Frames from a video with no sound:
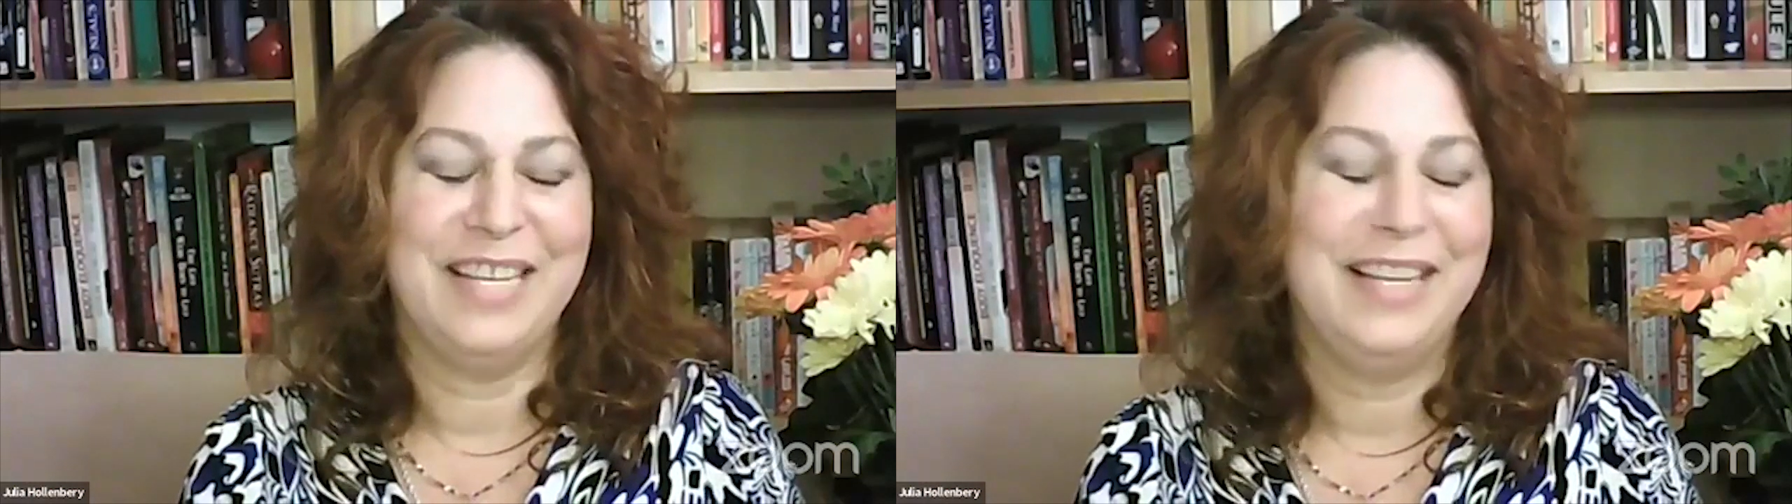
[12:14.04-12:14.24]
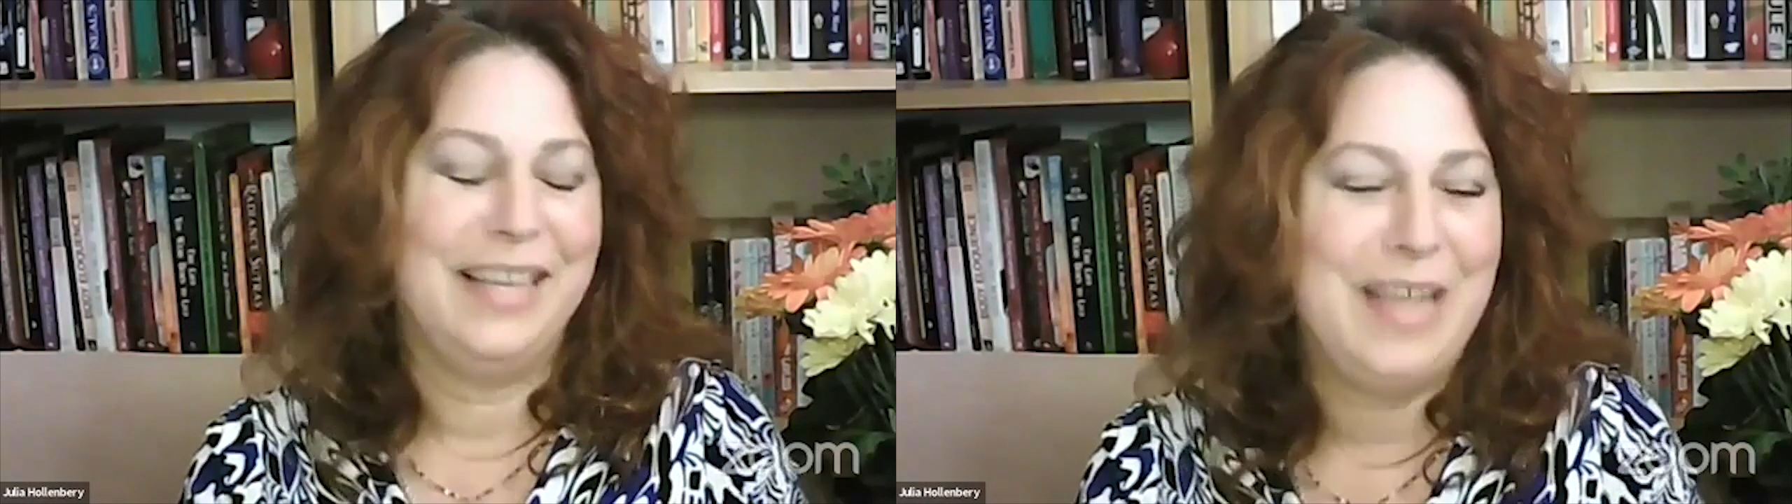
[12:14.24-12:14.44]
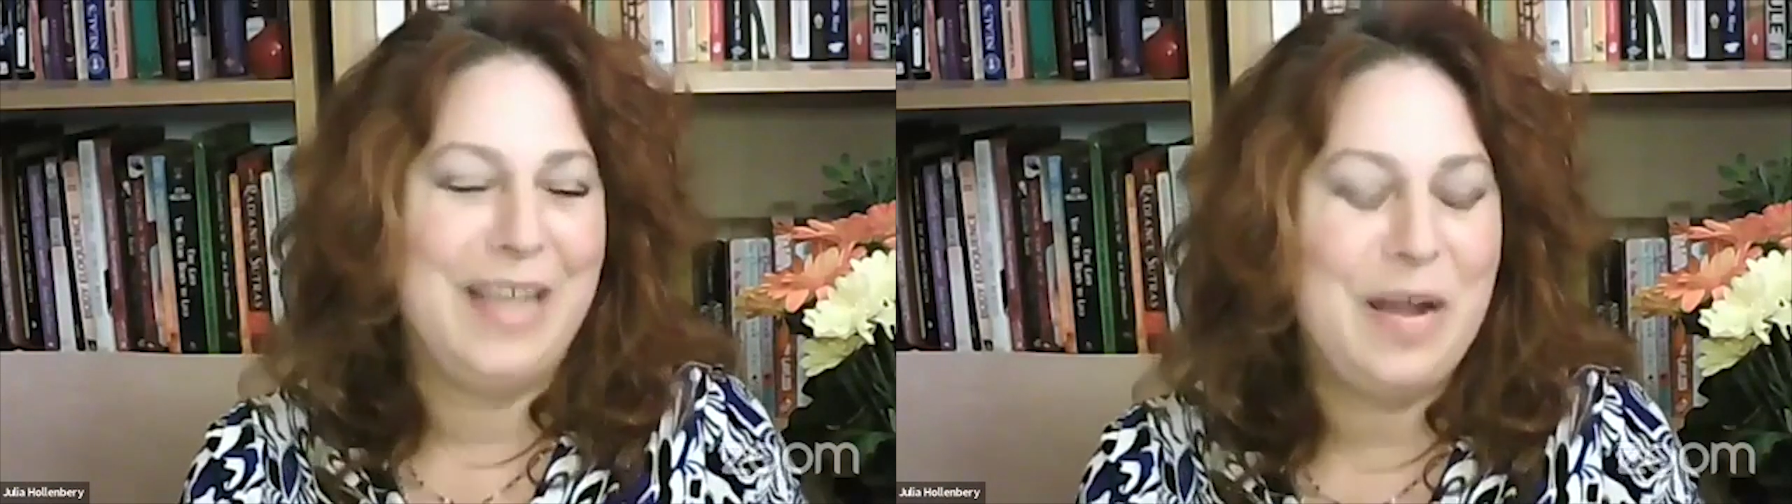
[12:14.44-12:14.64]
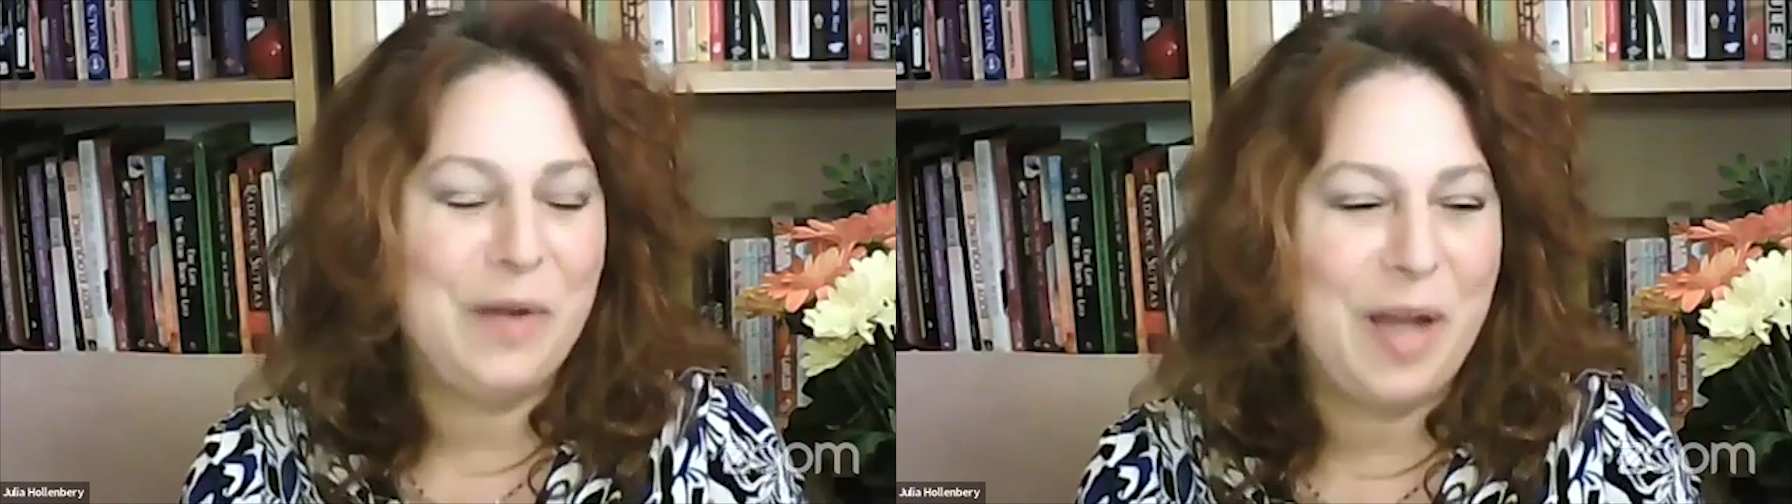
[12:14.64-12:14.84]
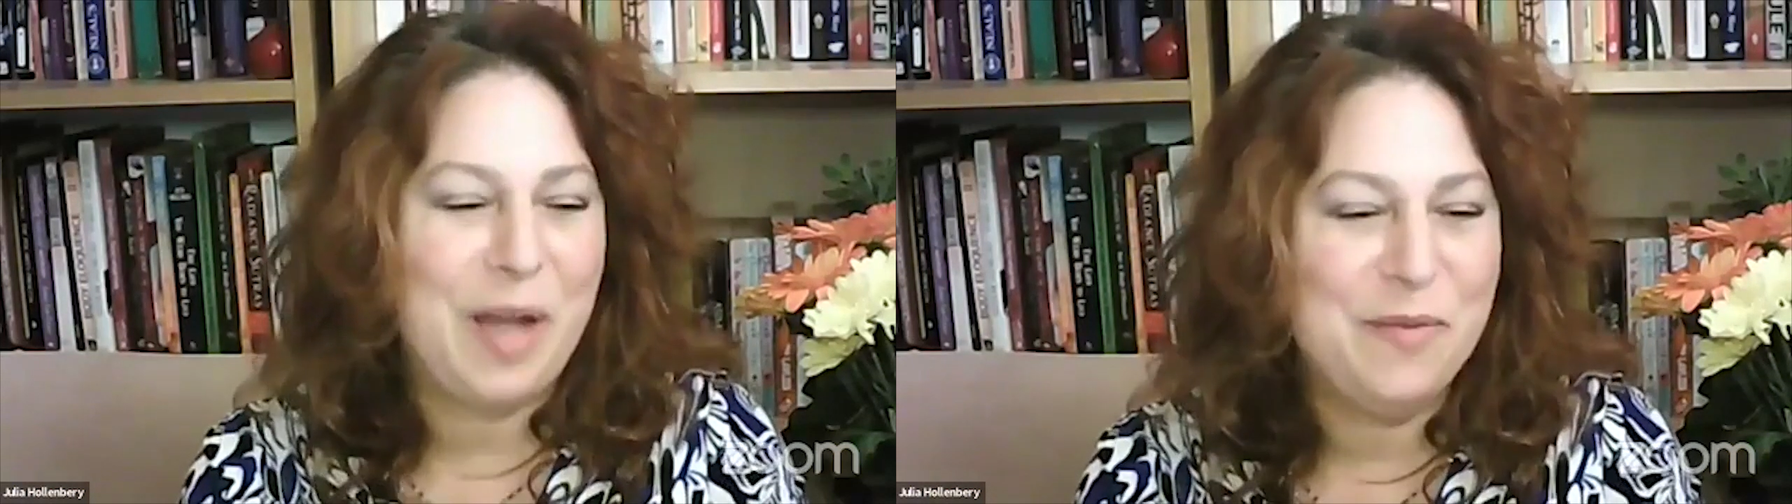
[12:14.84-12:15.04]
And the
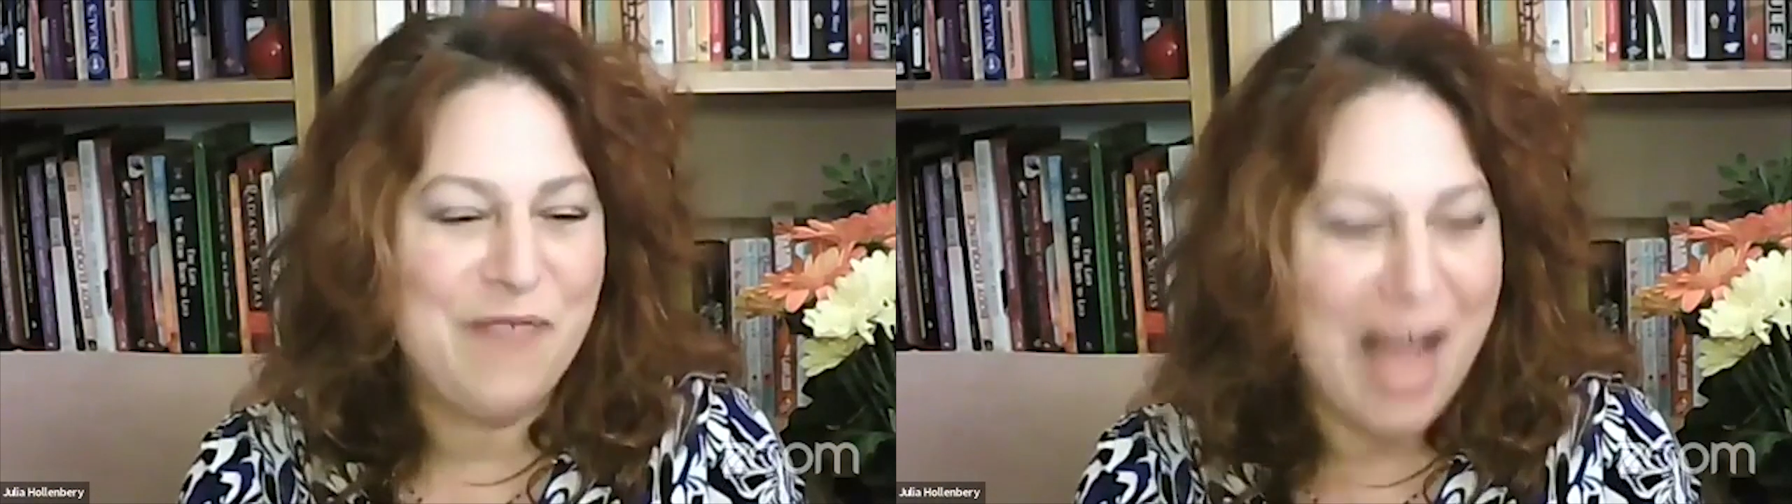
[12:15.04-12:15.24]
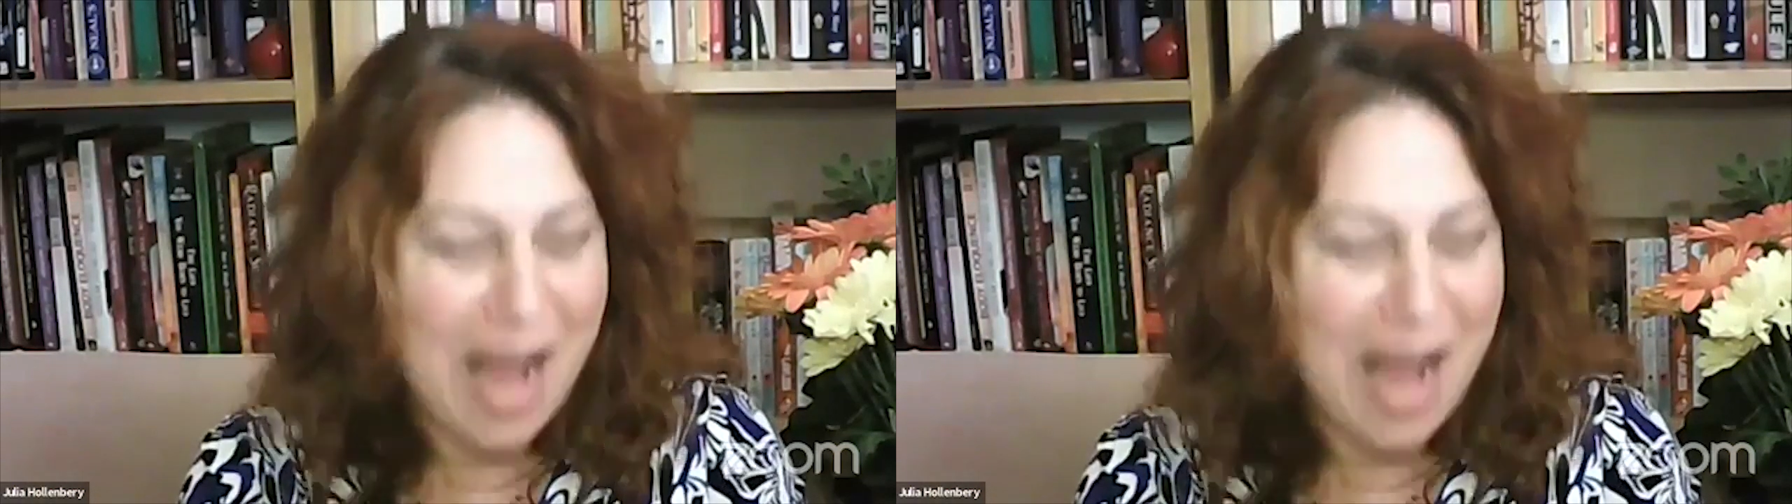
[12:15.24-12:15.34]
outcome of